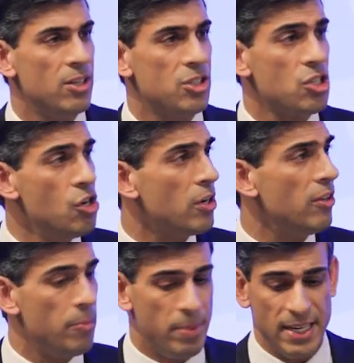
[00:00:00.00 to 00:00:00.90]
Just look
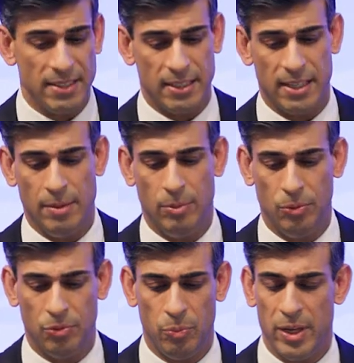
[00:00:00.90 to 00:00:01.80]
at the PISA
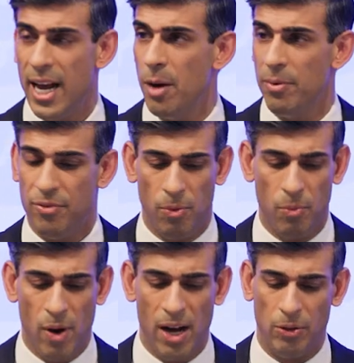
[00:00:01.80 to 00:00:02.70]
tables. We now
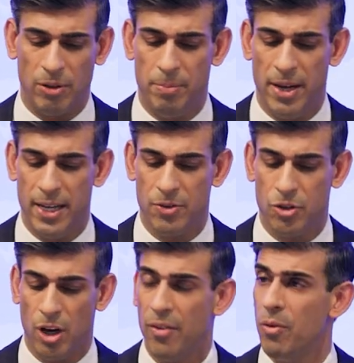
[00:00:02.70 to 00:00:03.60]
perform well
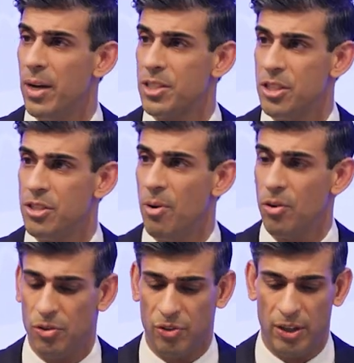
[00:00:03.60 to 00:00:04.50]
compared to other Western
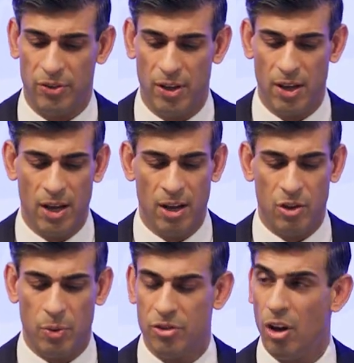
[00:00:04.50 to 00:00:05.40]
democracies.
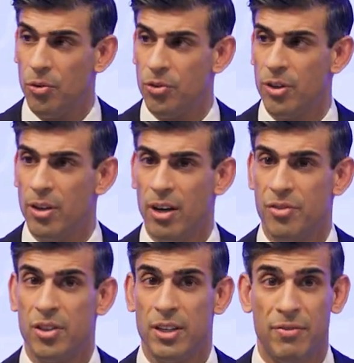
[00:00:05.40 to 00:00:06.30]
The result
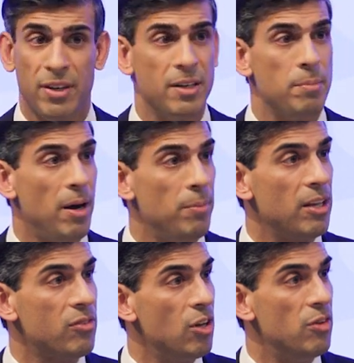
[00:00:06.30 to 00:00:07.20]
of significant
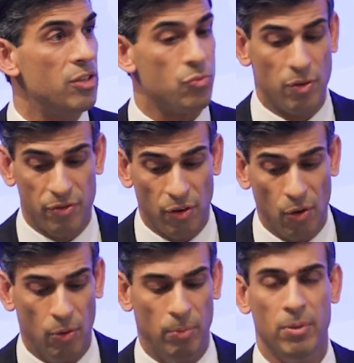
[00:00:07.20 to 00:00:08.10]
public service
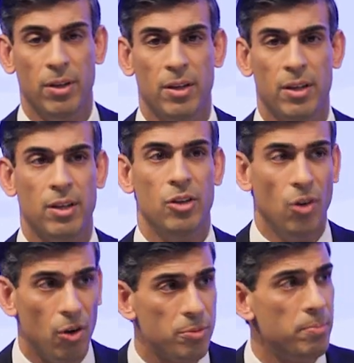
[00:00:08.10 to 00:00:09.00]
reform,
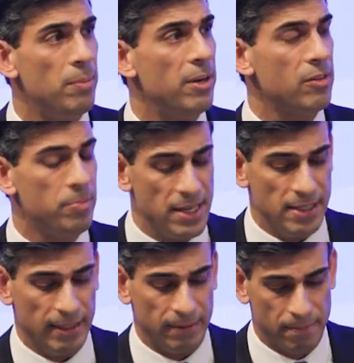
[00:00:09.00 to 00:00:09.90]
not public
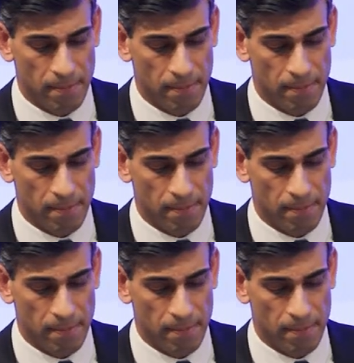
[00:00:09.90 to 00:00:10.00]
spending.